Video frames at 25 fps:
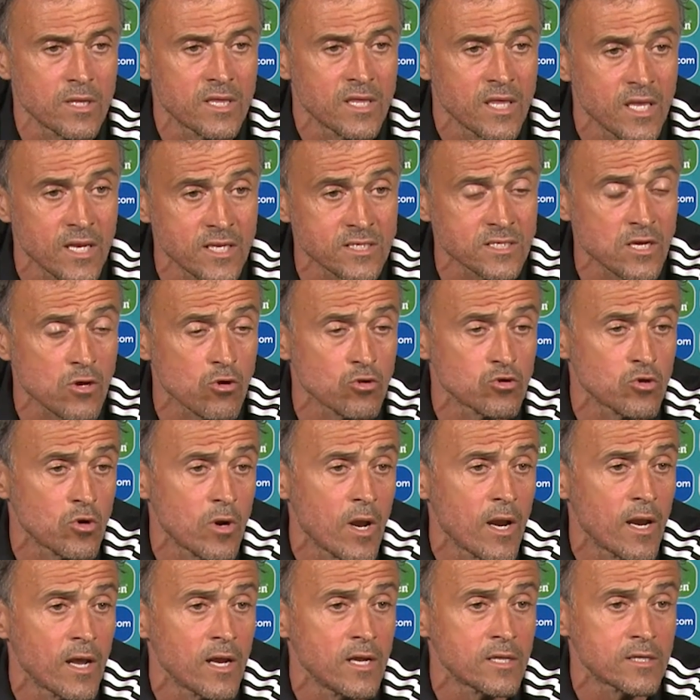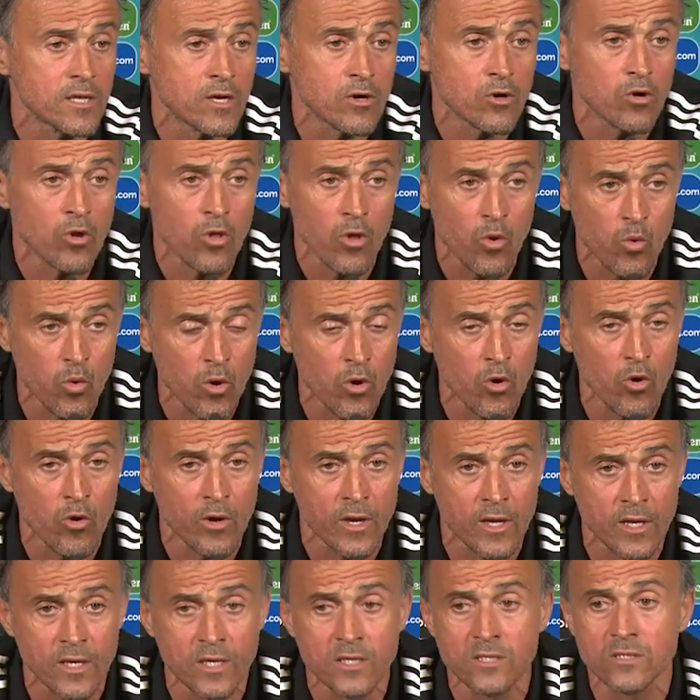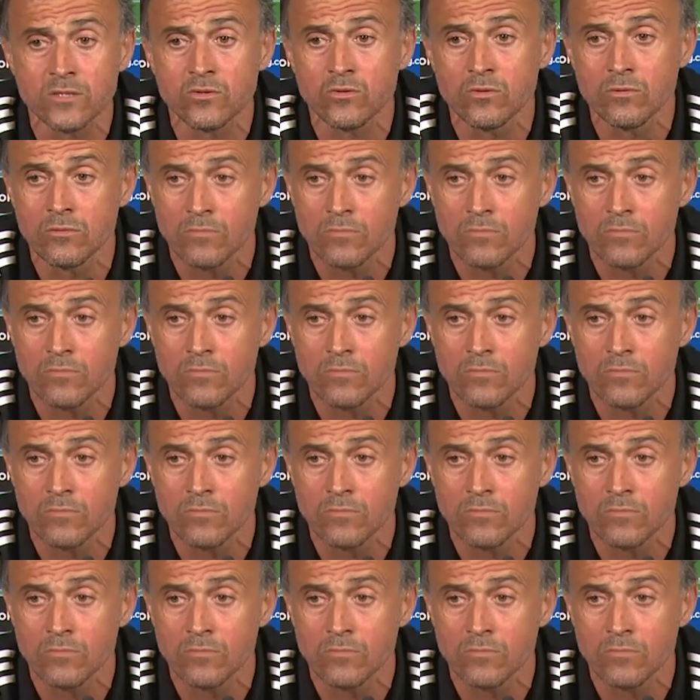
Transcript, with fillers: Of course, I always say to the players,